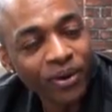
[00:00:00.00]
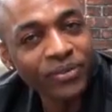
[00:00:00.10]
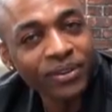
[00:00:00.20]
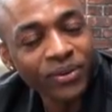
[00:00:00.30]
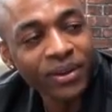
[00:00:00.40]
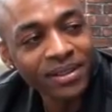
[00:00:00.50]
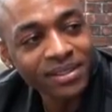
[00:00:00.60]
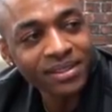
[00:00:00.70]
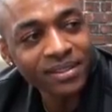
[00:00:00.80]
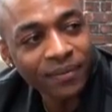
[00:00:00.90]
perfect for
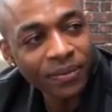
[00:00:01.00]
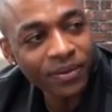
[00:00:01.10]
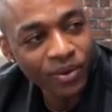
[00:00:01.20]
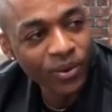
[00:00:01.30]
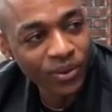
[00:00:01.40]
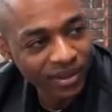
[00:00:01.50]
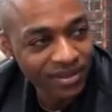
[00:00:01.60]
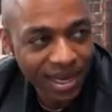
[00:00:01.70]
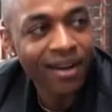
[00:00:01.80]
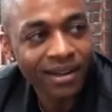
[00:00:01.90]
his
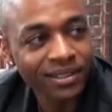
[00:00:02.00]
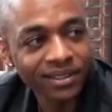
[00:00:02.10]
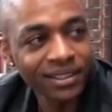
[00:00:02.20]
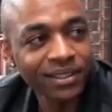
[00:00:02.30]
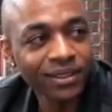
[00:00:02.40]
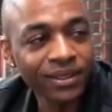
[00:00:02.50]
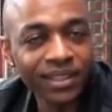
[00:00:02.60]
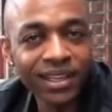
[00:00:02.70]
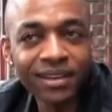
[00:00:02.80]
his character, you know.